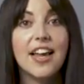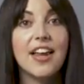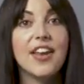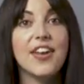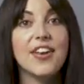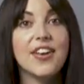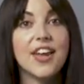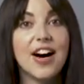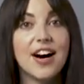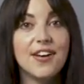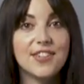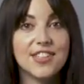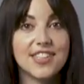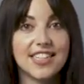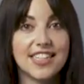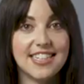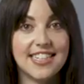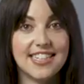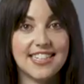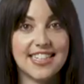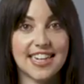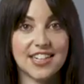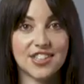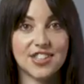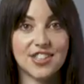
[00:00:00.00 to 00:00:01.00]
Novelty
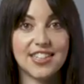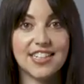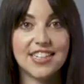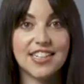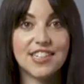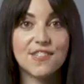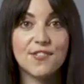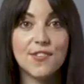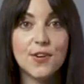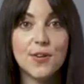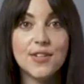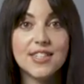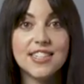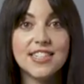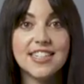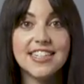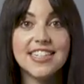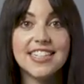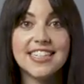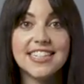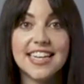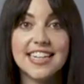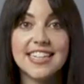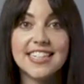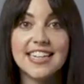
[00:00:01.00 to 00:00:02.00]
detection is focused on
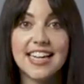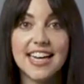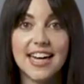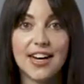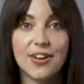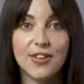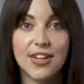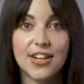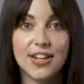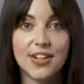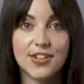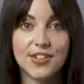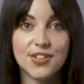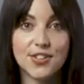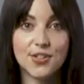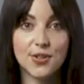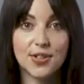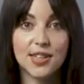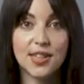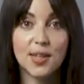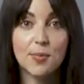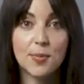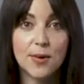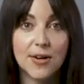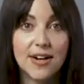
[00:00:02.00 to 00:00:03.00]
detecting outliers
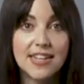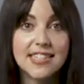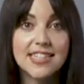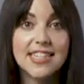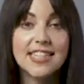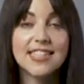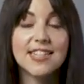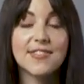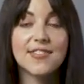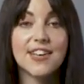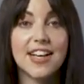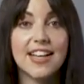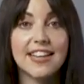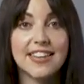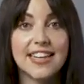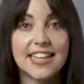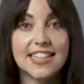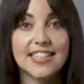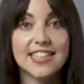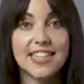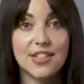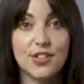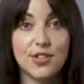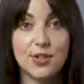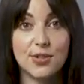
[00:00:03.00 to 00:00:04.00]
during the process of
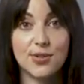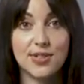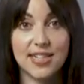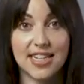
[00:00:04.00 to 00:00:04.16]
collecting new